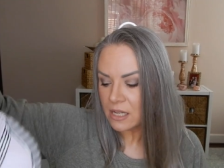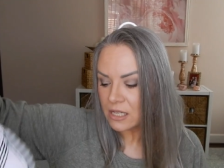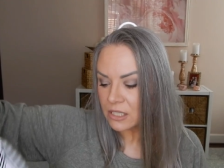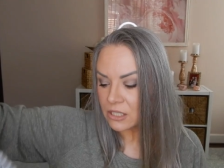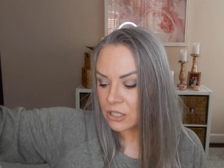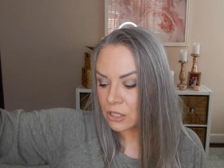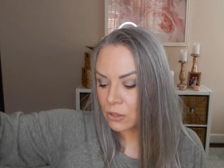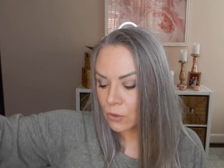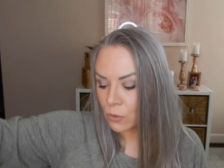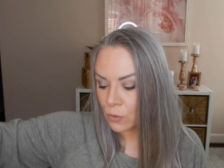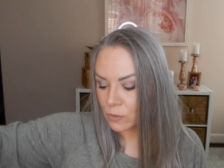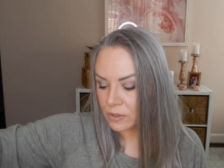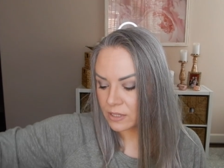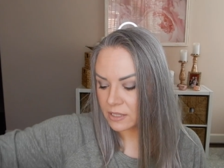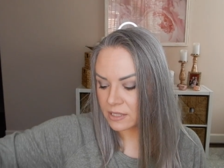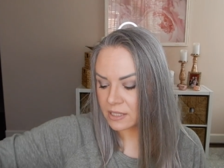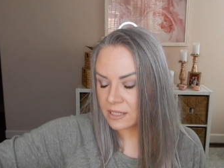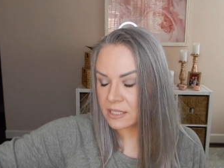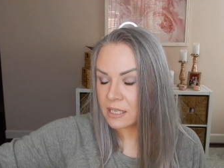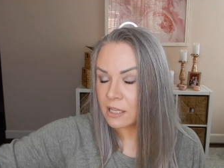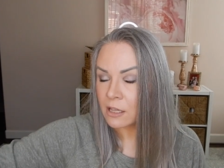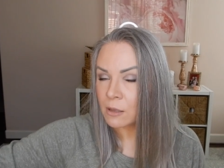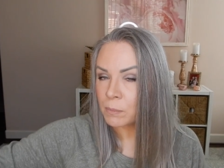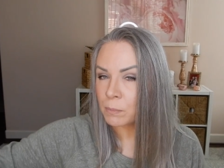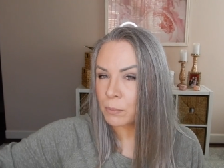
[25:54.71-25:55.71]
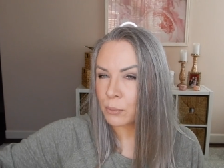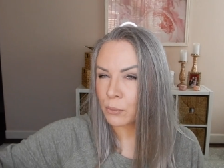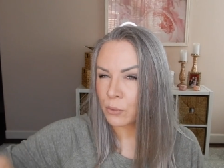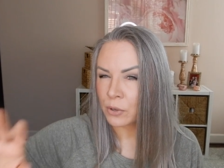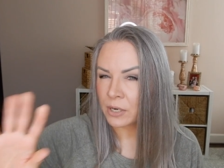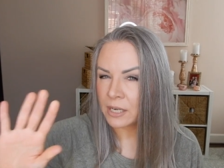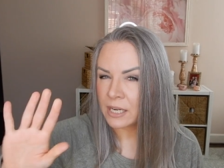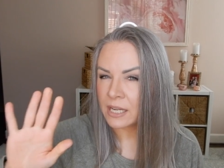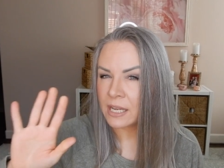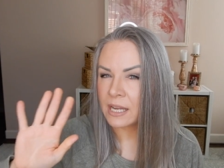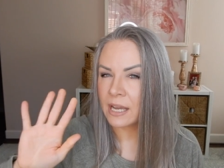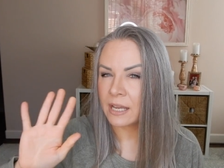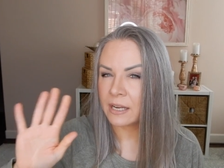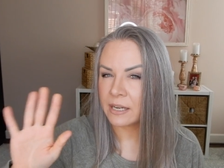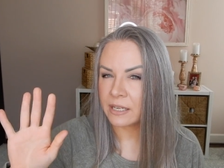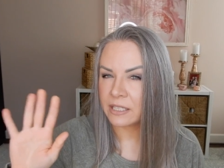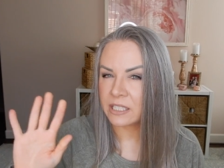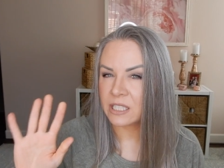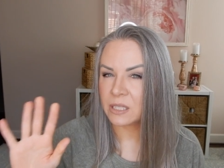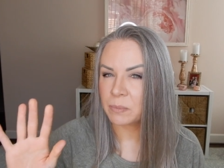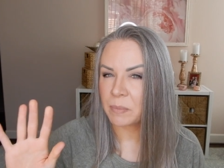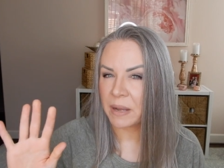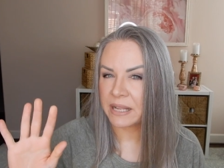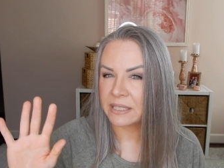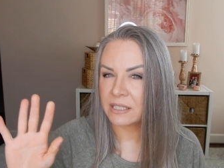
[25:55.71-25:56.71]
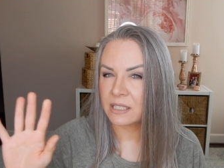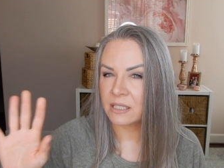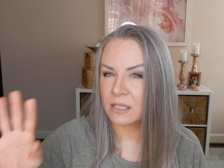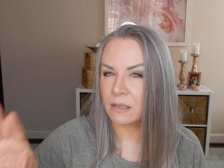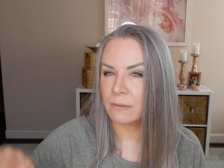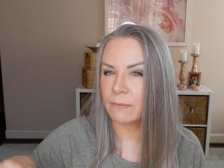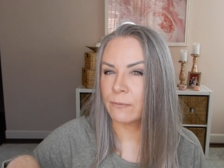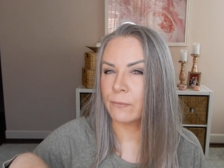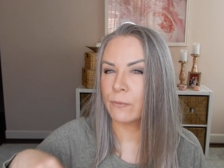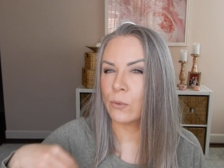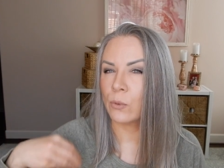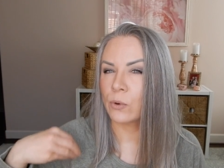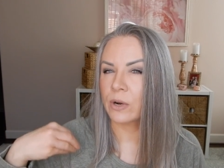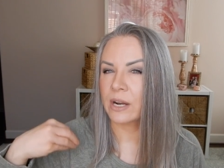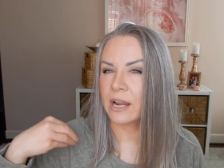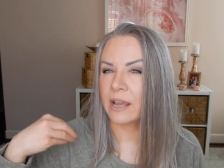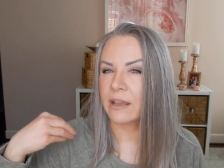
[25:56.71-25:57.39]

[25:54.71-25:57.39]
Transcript: So still pretty inexpensive for